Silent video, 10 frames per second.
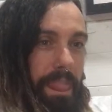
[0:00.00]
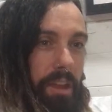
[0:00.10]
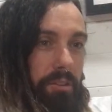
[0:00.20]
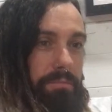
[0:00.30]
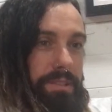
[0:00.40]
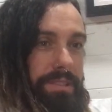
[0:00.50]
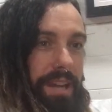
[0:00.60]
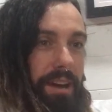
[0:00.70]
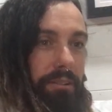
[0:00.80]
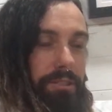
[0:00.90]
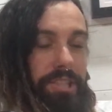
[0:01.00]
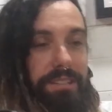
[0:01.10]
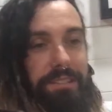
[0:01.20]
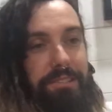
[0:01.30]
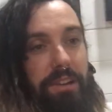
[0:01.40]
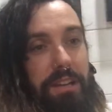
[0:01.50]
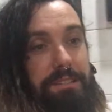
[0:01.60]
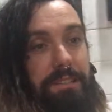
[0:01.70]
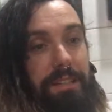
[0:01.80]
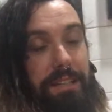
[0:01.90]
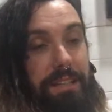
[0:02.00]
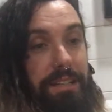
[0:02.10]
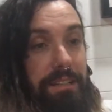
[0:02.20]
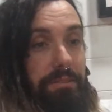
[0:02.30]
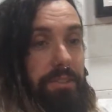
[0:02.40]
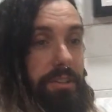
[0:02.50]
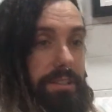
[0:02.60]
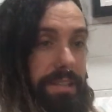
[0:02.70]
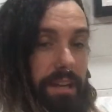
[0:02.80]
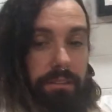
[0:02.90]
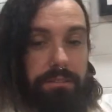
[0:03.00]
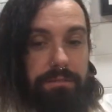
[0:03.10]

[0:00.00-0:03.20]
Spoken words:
Come to Seattle. Jesus Christ. Love to go to Seattle.